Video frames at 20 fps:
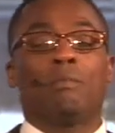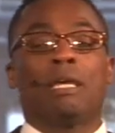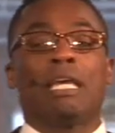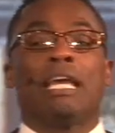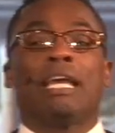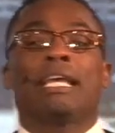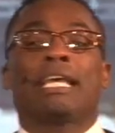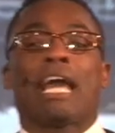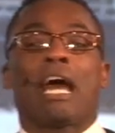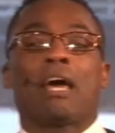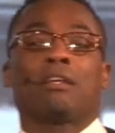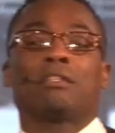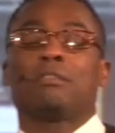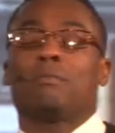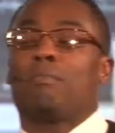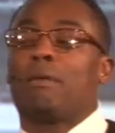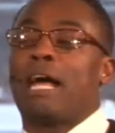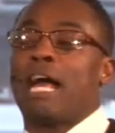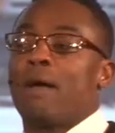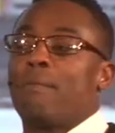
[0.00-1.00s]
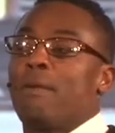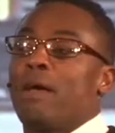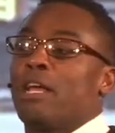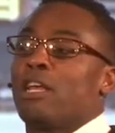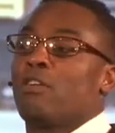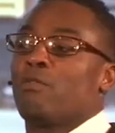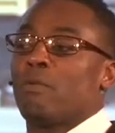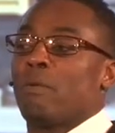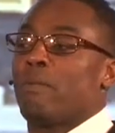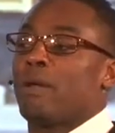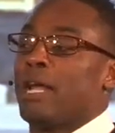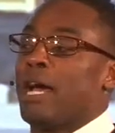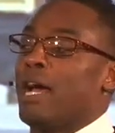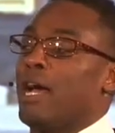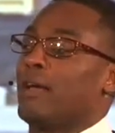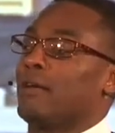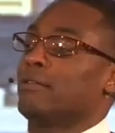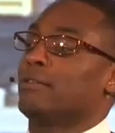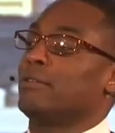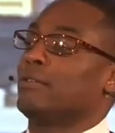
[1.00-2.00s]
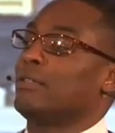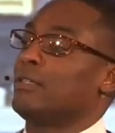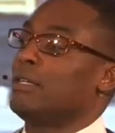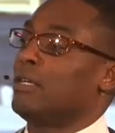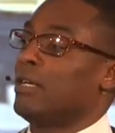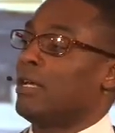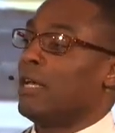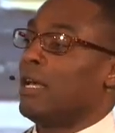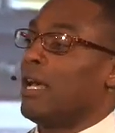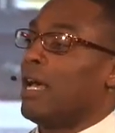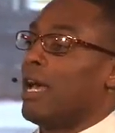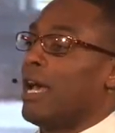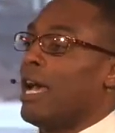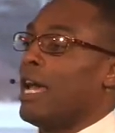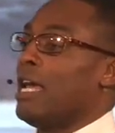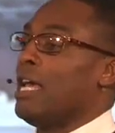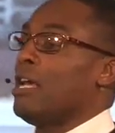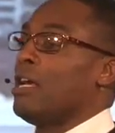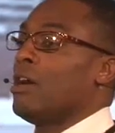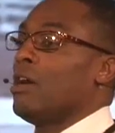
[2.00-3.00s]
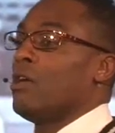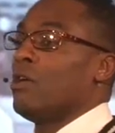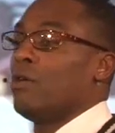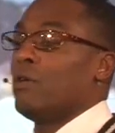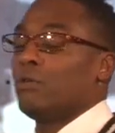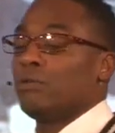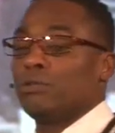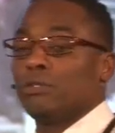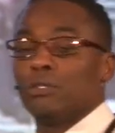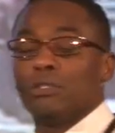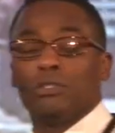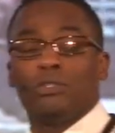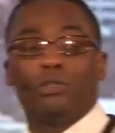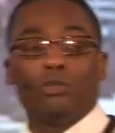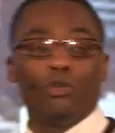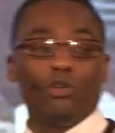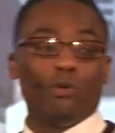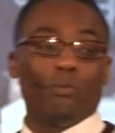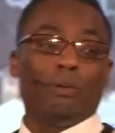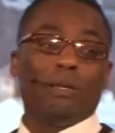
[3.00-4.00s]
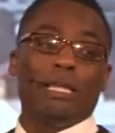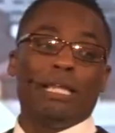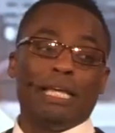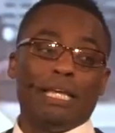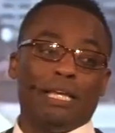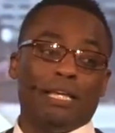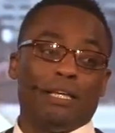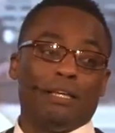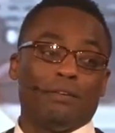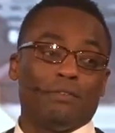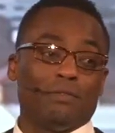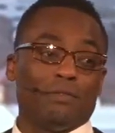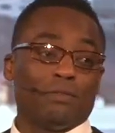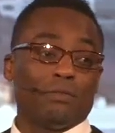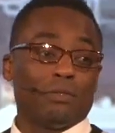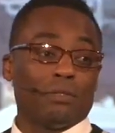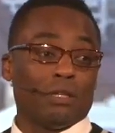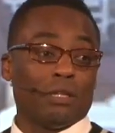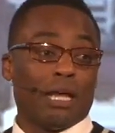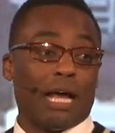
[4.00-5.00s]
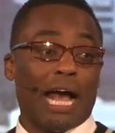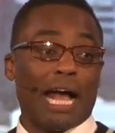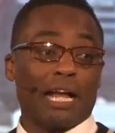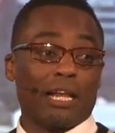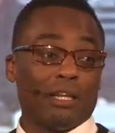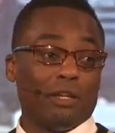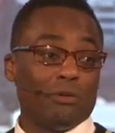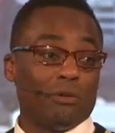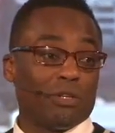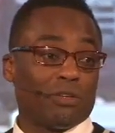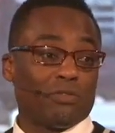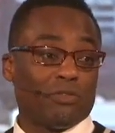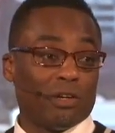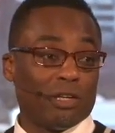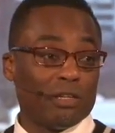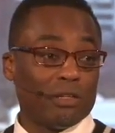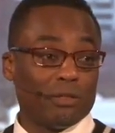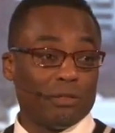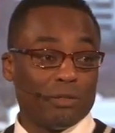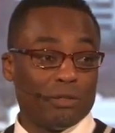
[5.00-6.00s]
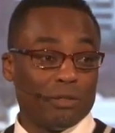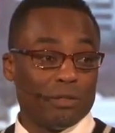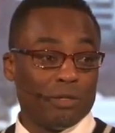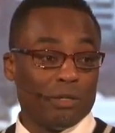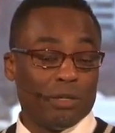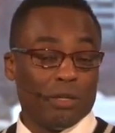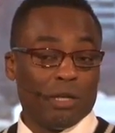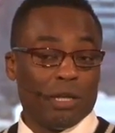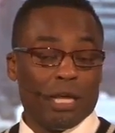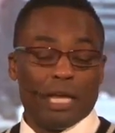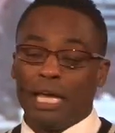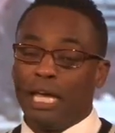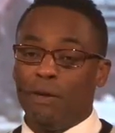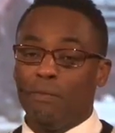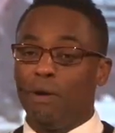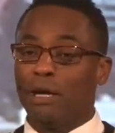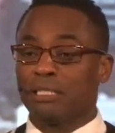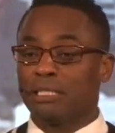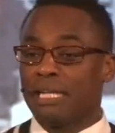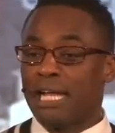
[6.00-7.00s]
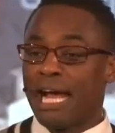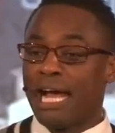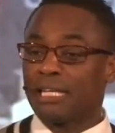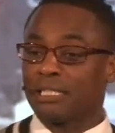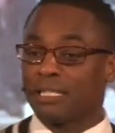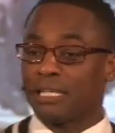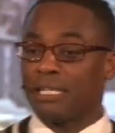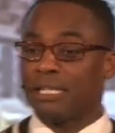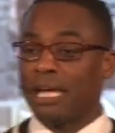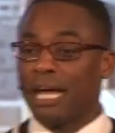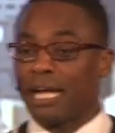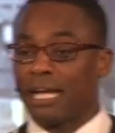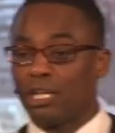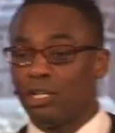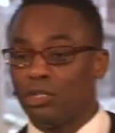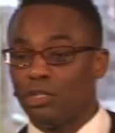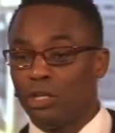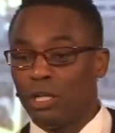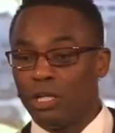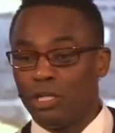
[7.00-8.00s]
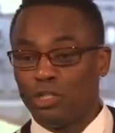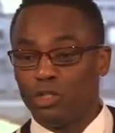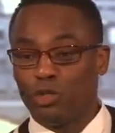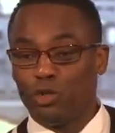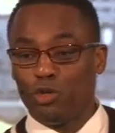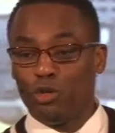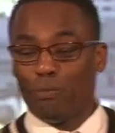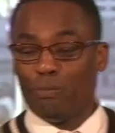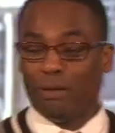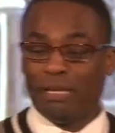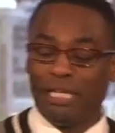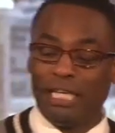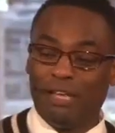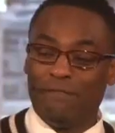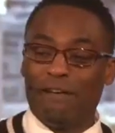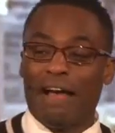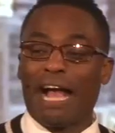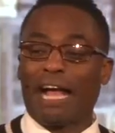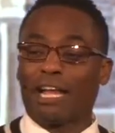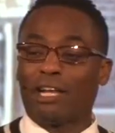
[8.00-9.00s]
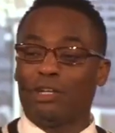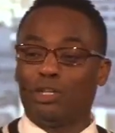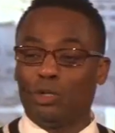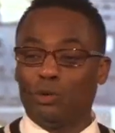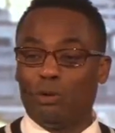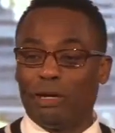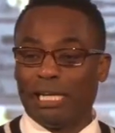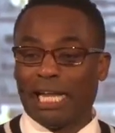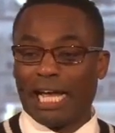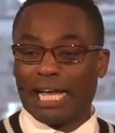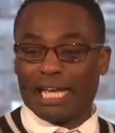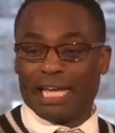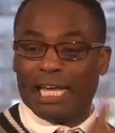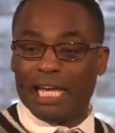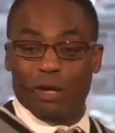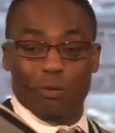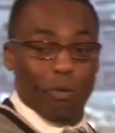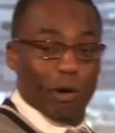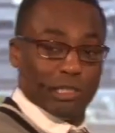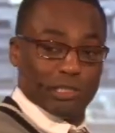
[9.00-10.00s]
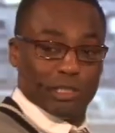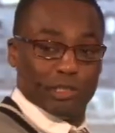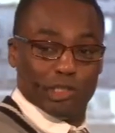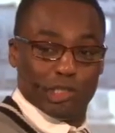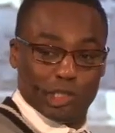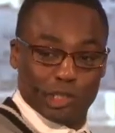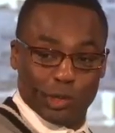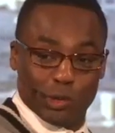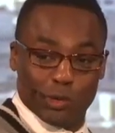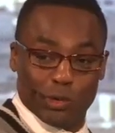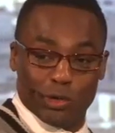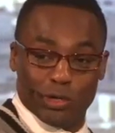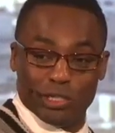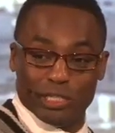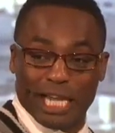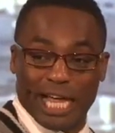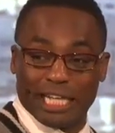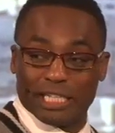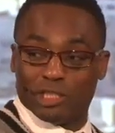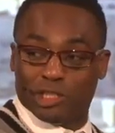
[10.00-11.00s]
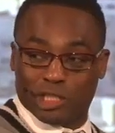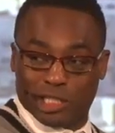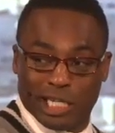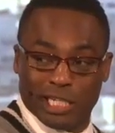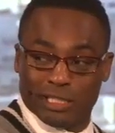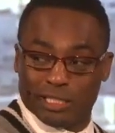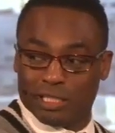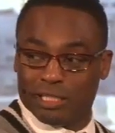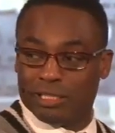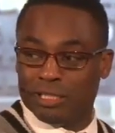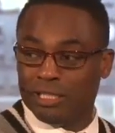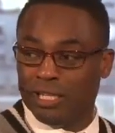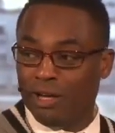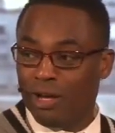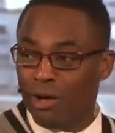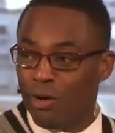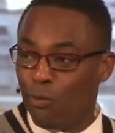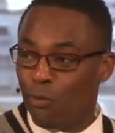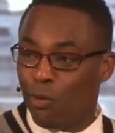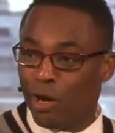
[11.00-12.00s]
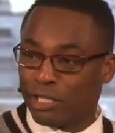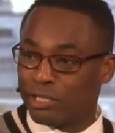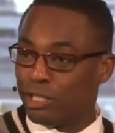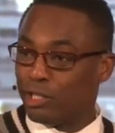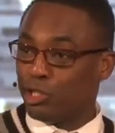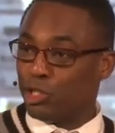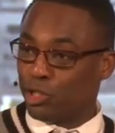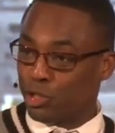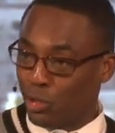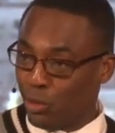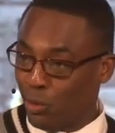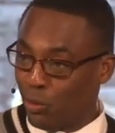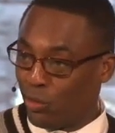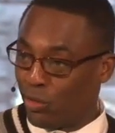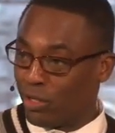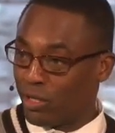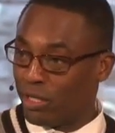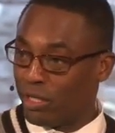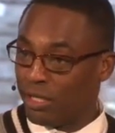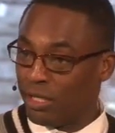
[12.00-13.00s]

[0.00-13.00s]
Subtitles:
he encounters the blind man. You remember that? And he goes, do you believe I can do this for you? He wasn't asking like, do you believe I can do it? Like he wasn't sure. Like Jesus wasn't sure.